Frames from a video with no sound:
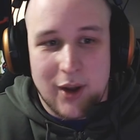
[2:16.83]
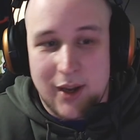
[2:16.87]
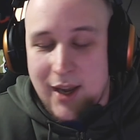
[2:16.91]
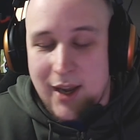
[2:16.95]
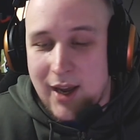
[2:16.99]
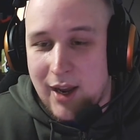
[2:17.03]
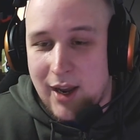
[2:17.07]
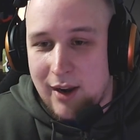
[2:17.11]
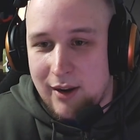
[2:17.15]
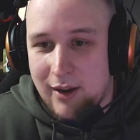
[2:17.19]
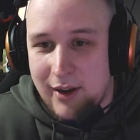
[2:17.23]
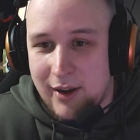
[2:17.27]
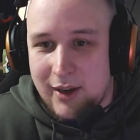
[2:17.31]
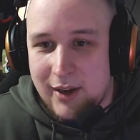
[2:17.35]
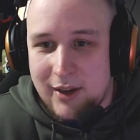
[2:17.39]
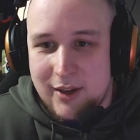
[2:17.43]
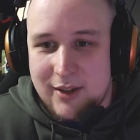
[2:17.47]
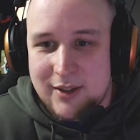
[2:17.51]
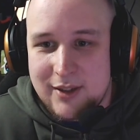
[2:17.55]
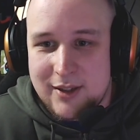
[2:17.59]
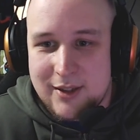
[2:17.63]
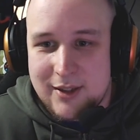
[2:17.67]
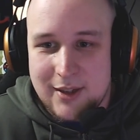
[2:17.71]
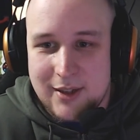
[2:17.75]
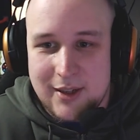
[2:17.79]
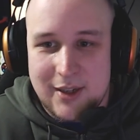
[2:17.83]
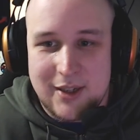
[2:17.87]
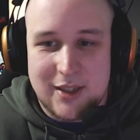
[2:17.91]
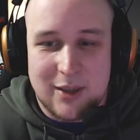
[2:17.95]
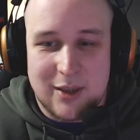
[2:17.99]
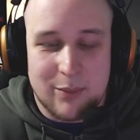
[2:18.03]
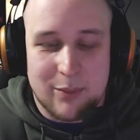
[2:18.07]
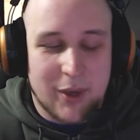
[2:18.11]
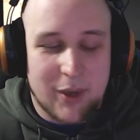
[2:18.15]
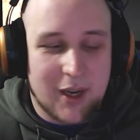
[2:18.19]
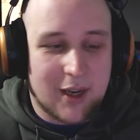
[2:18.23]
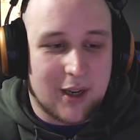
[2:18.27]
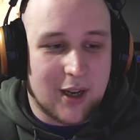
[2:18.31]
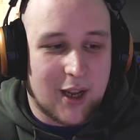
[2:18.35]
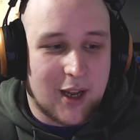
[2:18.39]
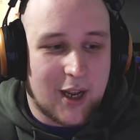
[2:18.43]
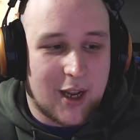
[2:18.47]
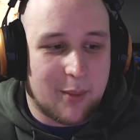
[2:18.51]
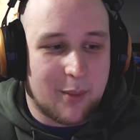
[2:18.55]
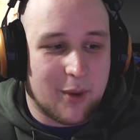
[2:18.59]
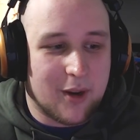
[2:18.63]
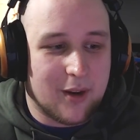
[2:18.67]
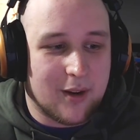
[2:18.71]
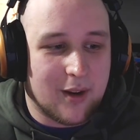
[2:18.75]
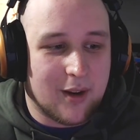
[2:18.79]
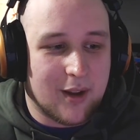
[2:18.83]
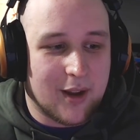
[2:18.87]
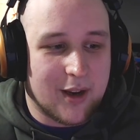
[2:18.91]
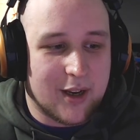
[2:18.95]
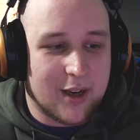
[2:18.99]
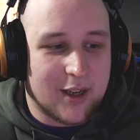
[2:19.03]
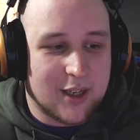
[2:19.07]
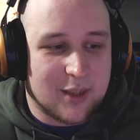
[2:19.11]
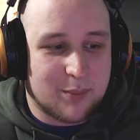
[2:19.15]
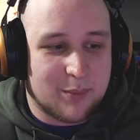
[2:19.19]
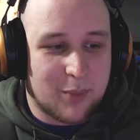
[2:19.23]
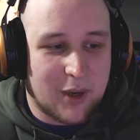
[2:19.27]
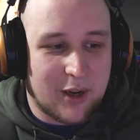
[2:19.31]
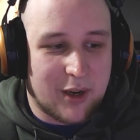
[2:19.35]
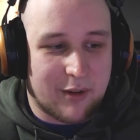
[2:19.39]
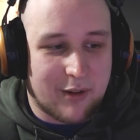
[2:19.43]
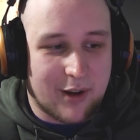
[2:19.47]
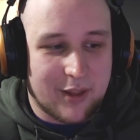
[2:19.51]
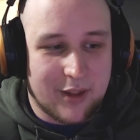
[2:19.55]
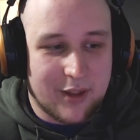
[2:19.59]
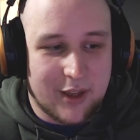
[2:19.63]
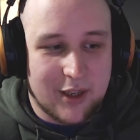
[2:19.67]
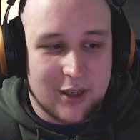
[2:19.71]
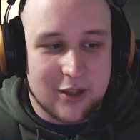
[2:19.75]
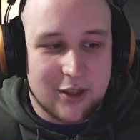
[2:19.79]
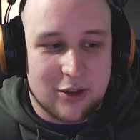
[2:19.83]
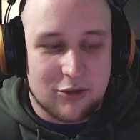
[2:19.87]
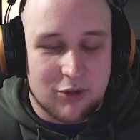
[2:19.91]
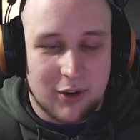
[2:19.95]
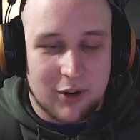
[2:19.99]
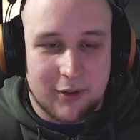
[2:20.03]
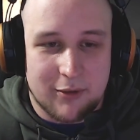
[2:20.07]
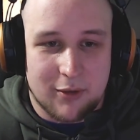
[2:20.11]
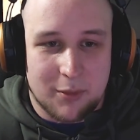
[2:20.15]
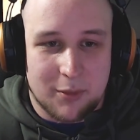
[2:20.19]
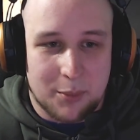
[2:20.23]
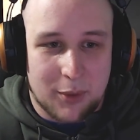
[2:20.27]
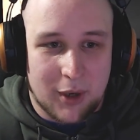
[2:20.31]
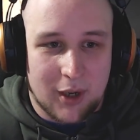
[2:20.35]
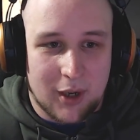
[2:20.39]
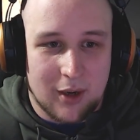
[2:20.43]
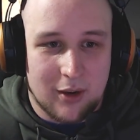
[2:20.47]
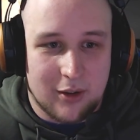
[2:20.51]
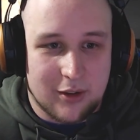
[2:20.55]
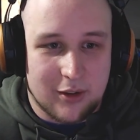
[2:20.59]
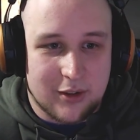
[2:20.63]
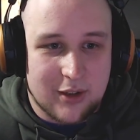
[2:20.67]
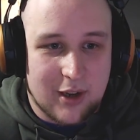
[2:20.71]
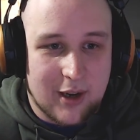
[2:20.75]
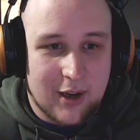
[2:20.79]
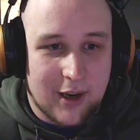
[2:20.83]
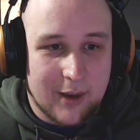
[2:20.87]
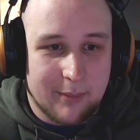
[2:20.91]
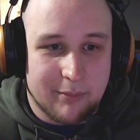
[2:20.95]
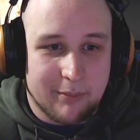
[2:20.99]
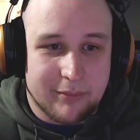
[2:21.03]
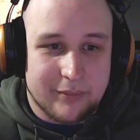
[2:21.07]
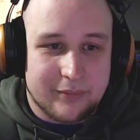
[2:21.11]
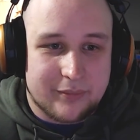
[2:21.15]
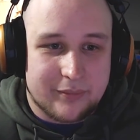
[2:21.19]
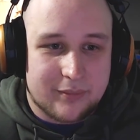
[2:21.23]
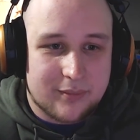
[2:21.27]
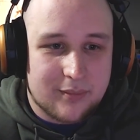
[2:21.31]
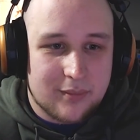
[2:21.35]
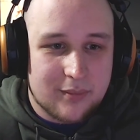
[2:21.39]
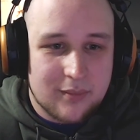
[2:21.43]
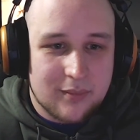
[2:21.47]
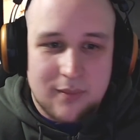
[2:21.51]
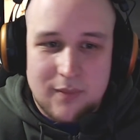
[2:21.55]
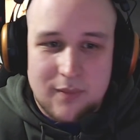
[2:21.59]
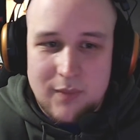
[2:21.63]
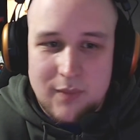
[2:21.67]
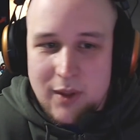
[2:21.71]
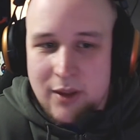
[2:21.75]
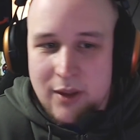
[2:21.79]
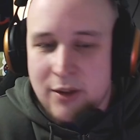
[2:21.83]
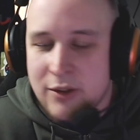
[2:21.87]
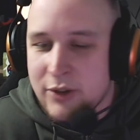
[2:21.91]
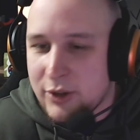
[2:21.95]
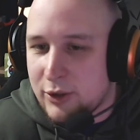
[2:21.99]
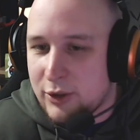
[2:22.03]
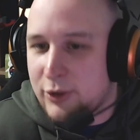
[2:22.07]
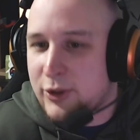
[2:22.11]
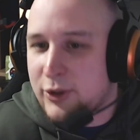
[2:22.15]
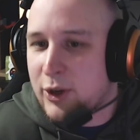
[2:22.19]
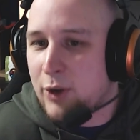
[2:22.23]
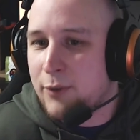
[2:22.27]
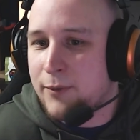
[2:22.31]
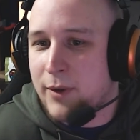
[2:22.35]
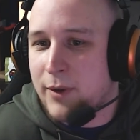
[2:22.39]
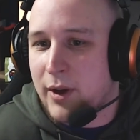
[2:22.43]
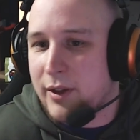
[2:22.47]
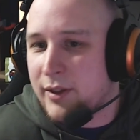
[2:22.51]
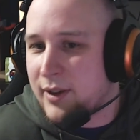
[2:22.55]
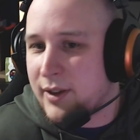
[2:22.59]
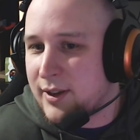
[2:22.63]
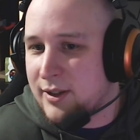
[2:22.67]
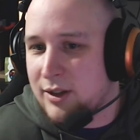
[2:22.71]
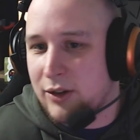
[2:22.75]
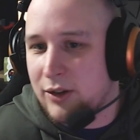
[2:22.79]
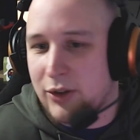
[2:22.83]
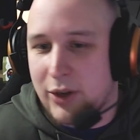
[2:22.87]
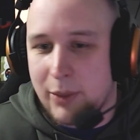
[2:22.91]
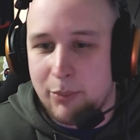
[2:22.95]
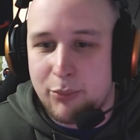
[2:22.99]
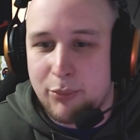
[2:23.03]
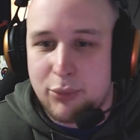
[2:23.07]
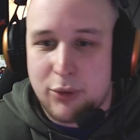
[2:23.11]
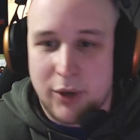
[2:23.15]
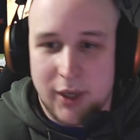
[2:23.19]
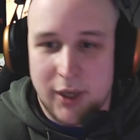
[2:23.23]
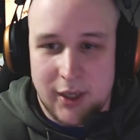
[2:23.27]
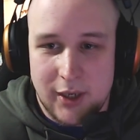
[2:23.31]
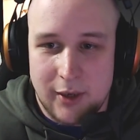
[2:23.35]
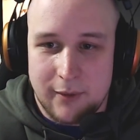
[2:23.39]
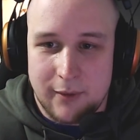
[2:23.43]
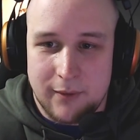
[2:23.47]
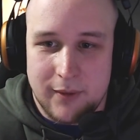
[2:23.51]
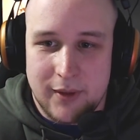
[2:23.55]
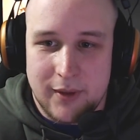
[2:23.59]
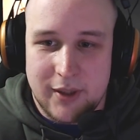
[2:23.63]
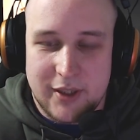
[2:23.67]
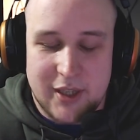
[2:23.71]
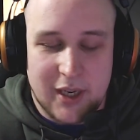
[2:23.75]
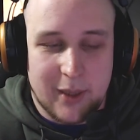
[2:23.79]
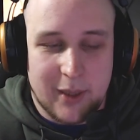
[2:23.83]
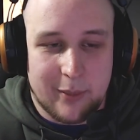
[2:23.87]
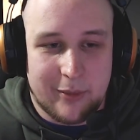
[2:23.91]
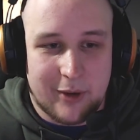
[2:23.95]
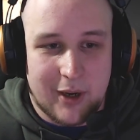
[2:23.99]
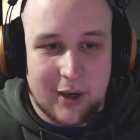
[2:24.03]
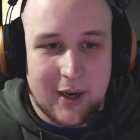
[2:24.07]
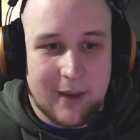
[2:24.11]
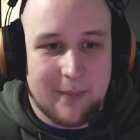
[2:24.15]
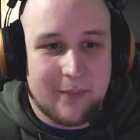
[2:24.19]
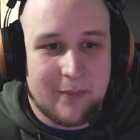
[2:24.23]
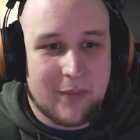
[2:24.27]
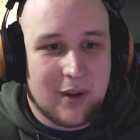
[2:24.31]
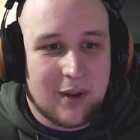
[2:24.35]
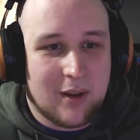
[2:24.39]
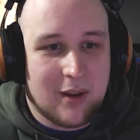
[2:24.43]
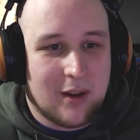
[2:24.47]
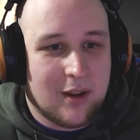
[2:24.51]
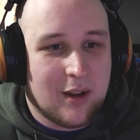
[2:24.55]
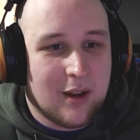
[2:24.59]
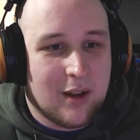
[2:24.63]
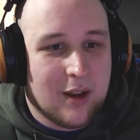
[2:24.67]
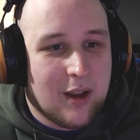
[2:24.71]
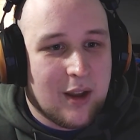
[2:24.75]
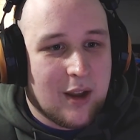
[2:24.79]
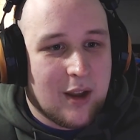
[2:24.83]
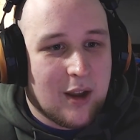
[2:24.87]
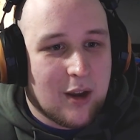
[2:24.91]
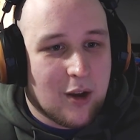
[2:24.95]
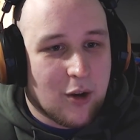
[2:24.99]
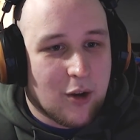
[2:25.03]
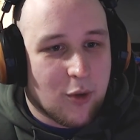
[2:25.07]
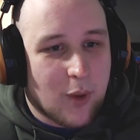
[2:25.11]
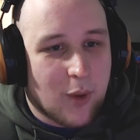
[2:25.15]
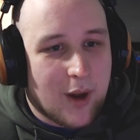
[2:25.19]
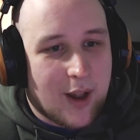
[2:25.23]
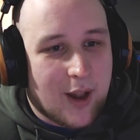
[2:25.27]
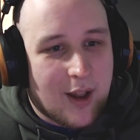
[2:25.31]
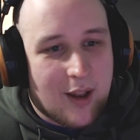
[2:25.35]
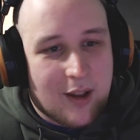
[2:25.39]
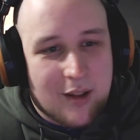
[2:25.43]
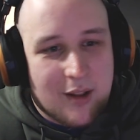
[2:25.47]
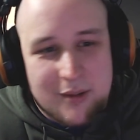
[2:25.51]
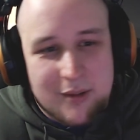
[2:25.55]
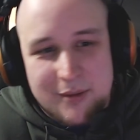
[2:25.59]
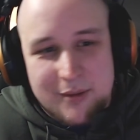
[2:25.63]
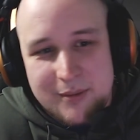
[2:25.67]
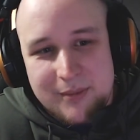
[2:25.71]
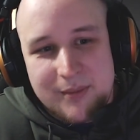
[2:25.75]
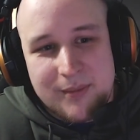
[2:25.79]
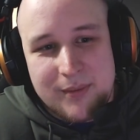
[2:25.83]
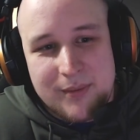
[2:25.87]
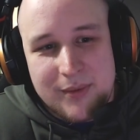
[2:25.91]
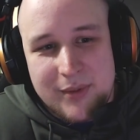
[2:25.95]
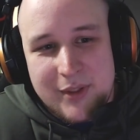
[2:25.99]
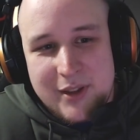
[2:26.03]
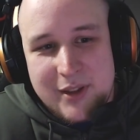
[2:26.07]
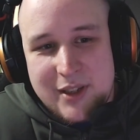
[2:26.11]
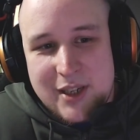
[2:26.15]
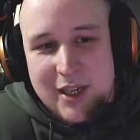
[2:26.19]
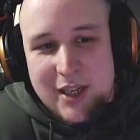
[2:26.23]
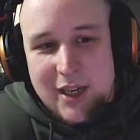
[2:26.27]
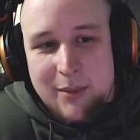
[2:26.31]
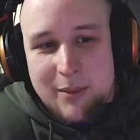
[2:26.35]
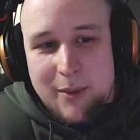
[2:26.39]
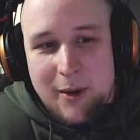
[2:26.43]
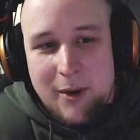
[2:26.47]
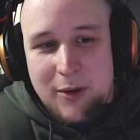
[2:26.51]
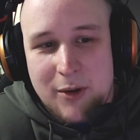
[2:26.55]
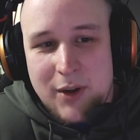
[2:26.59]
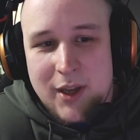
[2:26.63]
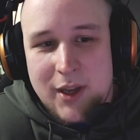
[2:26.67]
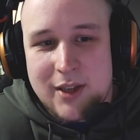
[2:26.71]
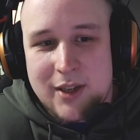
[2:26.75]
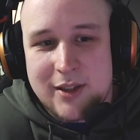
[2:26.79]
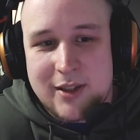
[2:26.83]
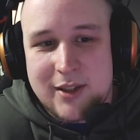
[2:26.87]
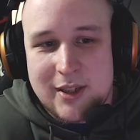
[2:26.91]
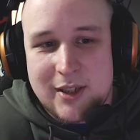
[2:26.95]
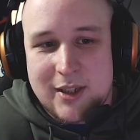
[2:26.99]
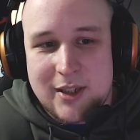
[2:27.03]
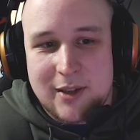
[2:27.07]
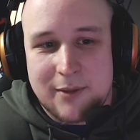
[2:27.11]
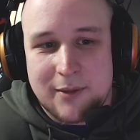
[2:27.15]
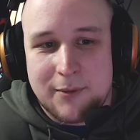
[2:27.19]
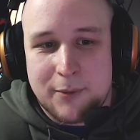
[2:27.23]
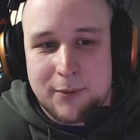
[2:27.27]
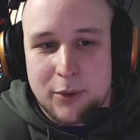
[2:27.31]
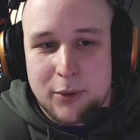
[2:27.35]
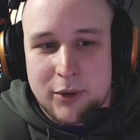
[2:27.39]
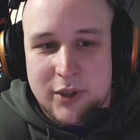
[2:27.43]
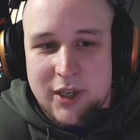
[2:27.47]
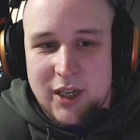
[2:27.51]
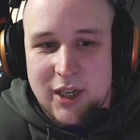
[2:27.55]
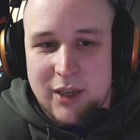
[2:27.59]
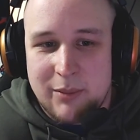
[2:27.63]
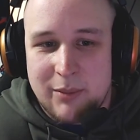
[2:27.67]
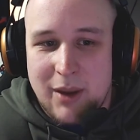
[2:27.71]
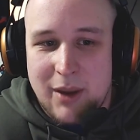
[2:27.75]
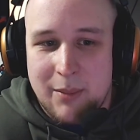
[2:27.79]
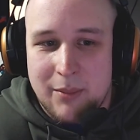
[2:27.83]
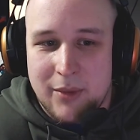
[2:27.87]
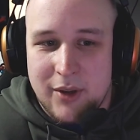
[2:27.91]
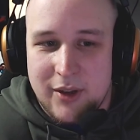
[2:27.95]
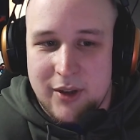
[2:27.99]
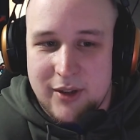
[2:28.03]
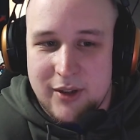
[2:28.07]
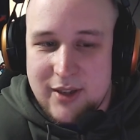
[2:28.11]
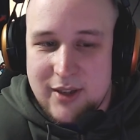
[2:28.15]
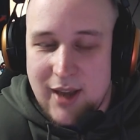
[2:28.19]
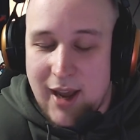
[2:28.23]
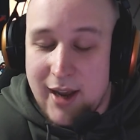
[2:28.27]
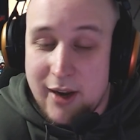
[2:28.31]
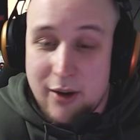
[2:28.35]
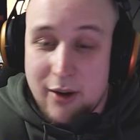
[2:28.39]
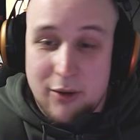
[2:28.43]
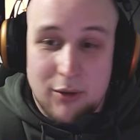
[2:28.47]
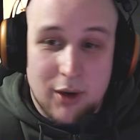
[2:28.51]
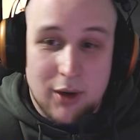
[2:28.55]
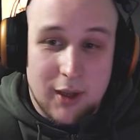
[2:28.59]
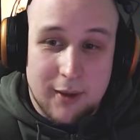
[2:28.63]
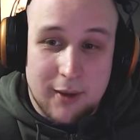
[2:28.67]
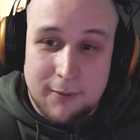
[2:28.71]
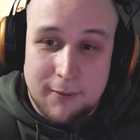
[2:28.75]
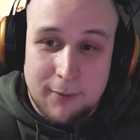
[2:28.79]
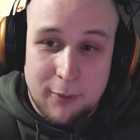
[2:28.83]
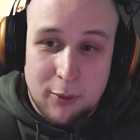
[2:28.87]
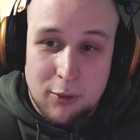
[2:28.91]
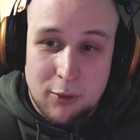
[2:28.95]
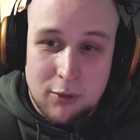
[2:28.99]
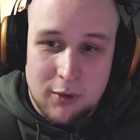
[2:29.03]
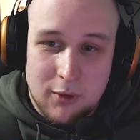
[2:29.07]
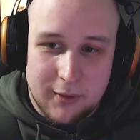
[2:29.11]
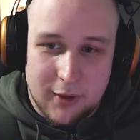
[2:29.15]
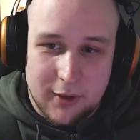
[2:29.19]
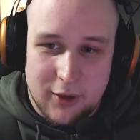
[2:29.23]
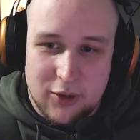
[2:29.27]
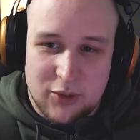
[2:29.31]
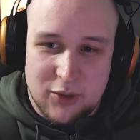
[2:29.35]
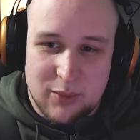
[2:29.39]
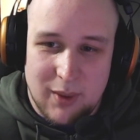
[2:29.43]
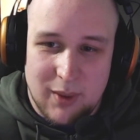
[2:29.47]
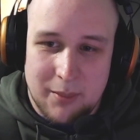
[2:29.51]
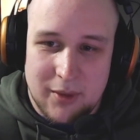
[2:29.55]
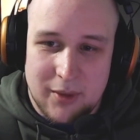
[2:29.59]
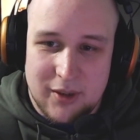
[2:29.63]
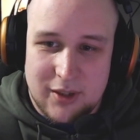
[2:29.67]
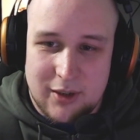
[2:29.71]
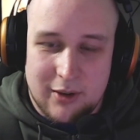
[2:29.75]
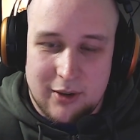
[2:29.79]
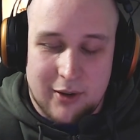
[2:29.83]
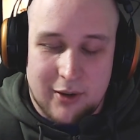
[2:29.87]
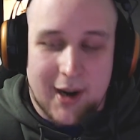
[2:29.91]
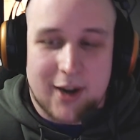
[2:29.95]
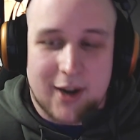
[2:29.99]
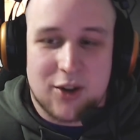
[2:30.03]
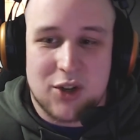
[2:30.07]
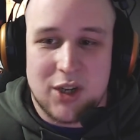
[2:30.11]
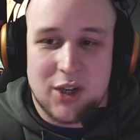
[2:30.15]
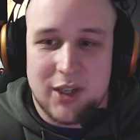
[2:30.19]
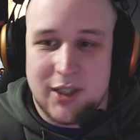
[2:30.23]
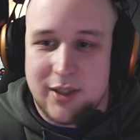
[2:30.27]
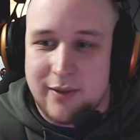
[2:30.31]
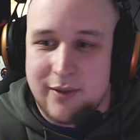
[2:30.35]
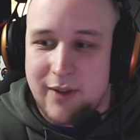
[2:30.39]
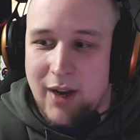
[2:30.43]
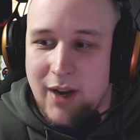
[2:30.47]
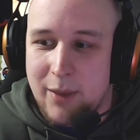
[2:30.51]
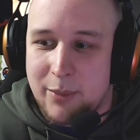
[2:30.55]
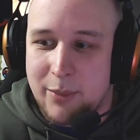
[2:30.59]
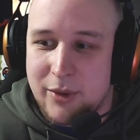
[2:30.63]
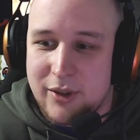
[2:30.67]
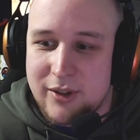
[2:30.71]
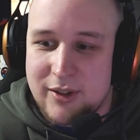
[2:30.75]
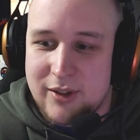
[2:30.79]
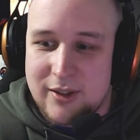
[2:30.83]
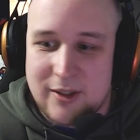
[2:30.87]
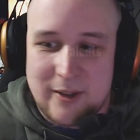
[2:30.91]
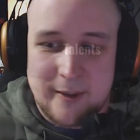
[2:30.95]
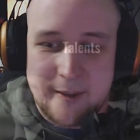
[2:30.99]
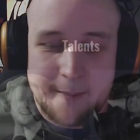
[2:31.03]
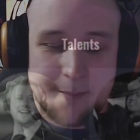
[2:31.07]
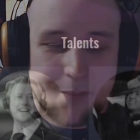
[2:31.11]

again, he's a big name, and he's been around the industry for a pretty long time. So far things are looking pretty good for the team, right? Well, the team only consists of 14 members, and only 4 of those members are actually developers.